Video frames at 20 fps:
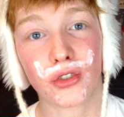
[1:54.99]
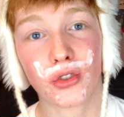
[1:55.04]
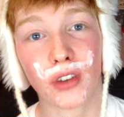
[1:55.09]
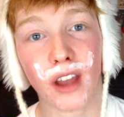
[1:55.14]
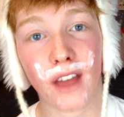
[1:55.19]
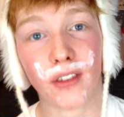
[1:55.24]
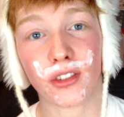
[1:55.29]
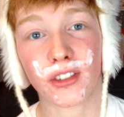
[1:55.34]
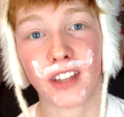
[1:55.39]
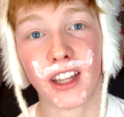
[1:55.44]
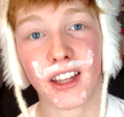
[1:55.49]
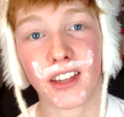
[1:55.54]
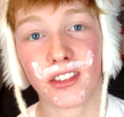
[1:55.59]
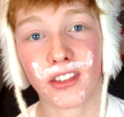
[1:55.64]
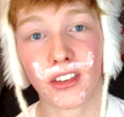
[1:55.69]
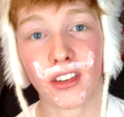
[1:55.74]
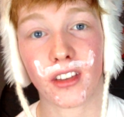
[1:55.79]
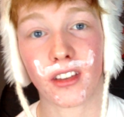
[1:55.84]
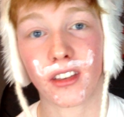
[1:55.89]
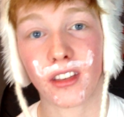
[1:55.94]
travel
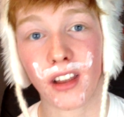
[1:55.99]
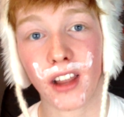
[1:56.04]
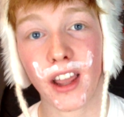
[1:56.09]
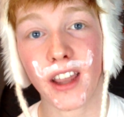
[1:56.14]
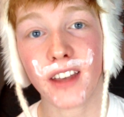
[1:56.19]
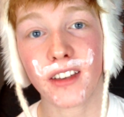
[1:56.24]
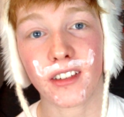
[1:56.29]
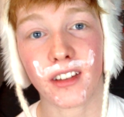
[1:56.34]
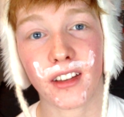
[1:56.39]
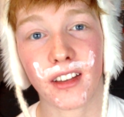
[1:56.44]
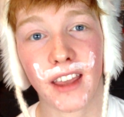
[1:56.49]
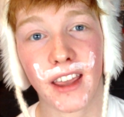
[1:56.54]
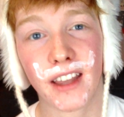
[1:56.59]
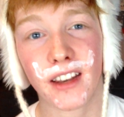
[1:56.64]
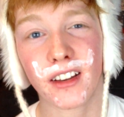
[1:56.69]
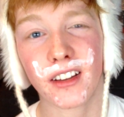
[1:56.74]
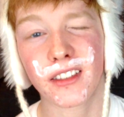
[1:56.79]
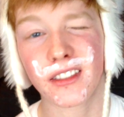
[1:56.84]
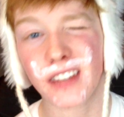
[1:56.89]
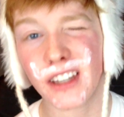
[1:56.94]
next to light
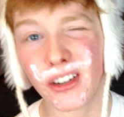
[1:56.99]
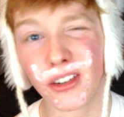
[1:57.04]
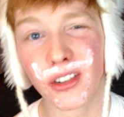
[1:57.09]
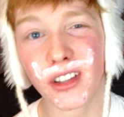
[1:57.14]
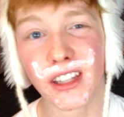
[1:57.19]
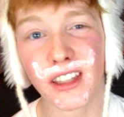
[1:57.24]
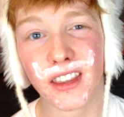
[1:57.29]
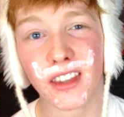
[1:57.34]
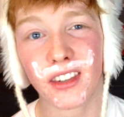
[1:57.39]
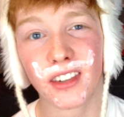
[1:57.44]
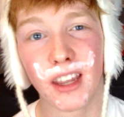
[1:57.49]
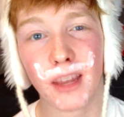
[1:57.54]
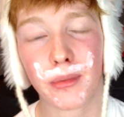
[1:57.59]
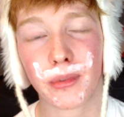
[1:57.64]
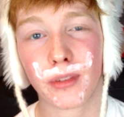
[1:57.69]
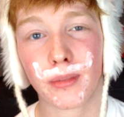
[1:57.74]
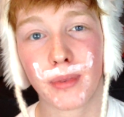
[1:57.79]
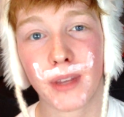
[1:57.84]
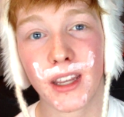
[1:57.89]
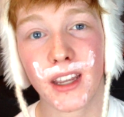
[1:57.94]
at nearly the same
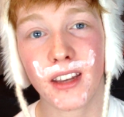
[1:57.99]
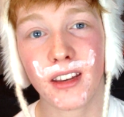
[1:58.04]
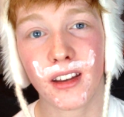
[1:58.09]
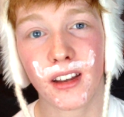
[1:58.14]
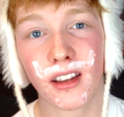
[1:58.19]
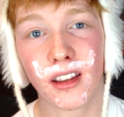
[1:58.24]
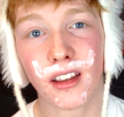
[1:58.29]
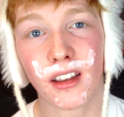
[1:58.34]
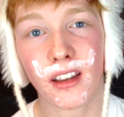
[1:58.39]
speed,